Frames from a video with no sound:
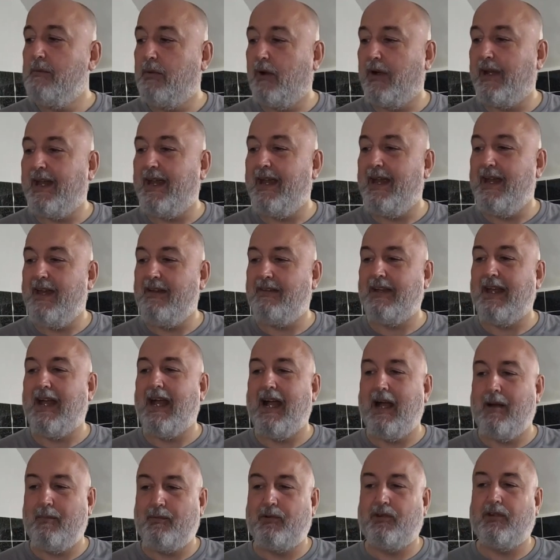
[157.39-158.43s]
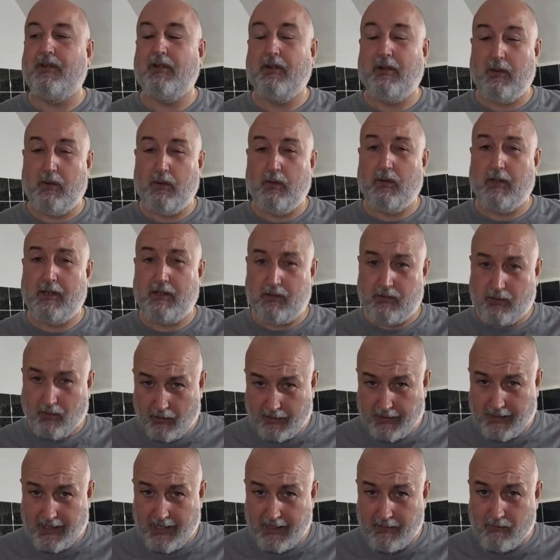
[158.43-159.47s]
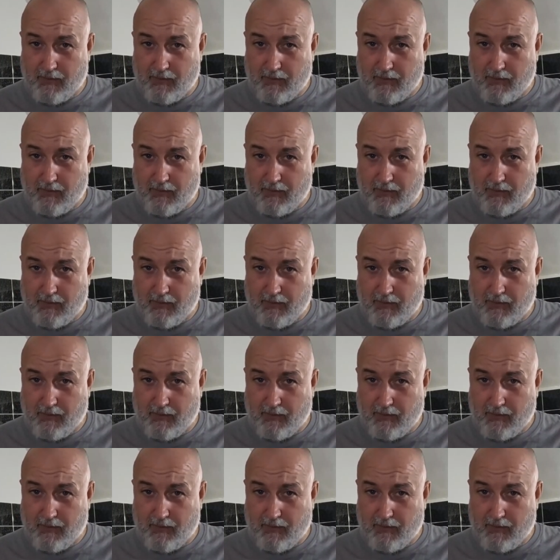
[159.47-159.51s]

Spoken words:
but it is absolutely stunning.